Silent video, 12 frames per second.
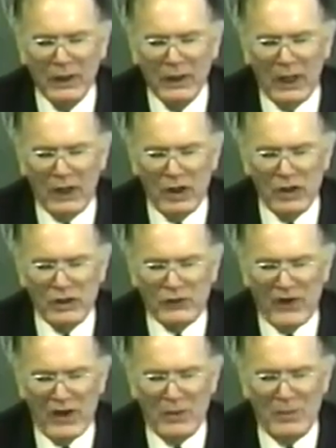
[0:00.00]
And others
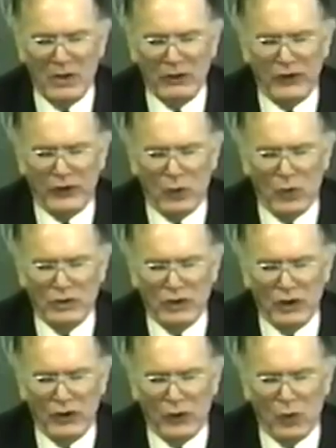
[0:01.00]
fell among the thorns, and
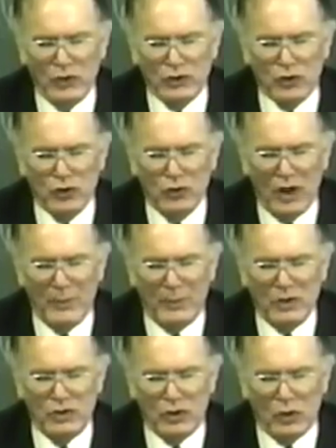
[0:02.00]
the thorns grew up
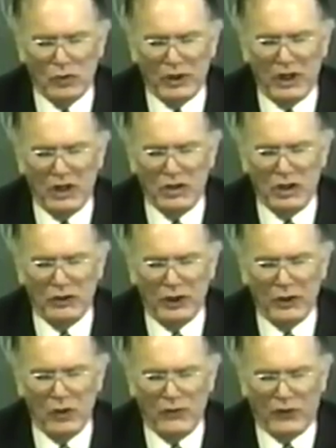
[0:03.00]
and choked it and yielded
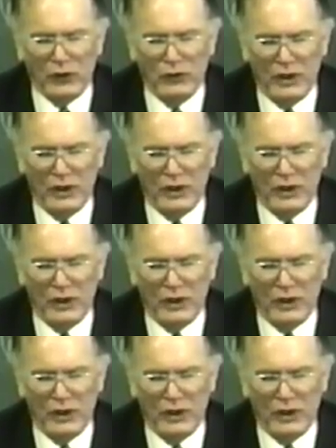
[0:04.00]
no fruit.